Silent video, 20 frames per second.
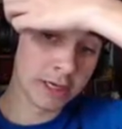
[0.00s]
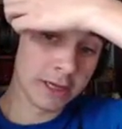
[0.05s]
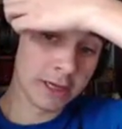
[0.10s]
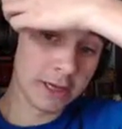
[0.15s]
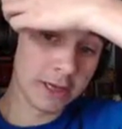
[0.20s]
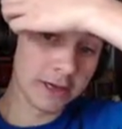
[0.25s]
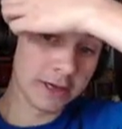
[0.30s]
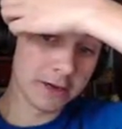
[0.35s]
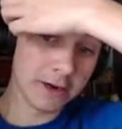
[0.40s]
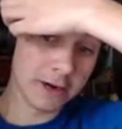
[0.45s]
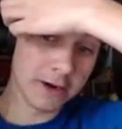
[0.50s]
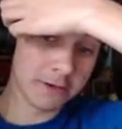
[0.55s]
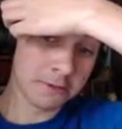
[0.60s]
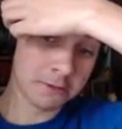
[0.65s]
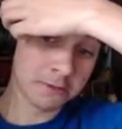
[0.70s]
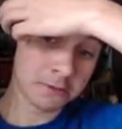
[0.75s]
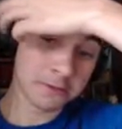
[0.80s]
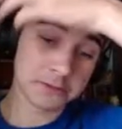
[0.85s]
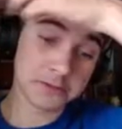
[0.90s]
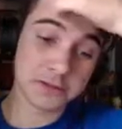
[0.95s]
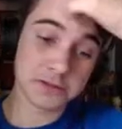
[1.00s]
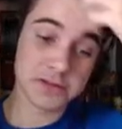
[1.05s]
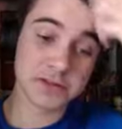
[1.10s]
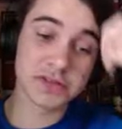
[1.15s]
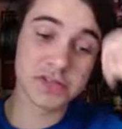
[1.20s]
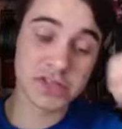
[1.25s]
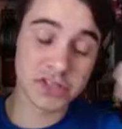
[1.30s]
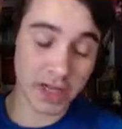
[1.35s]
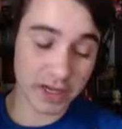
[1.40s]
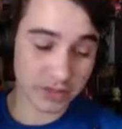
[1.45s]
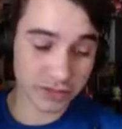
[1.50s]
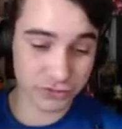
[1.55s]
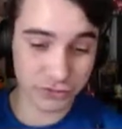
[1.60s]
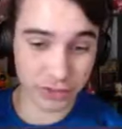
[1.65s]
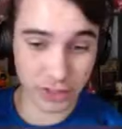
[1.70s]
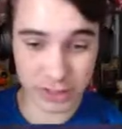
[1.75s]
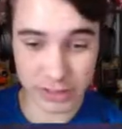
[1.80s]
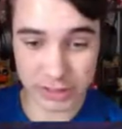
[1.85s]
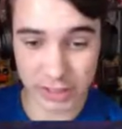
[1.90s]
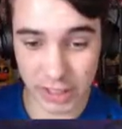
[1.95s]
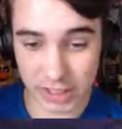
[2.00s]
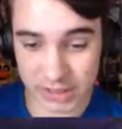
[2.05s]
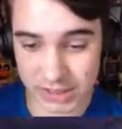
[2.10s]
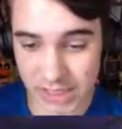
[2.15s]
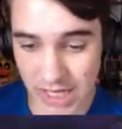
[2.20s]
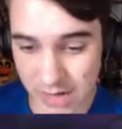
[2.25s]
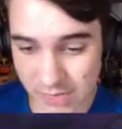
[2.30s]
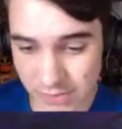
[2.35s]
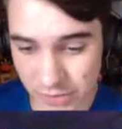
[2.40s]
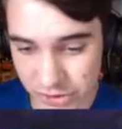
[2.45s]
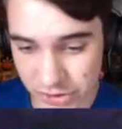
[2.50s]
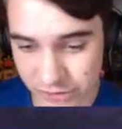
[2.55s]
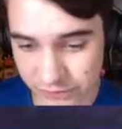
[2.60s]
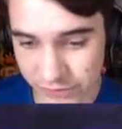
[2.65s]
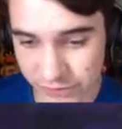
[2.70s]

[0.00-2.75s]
You know, ten's really not that much of a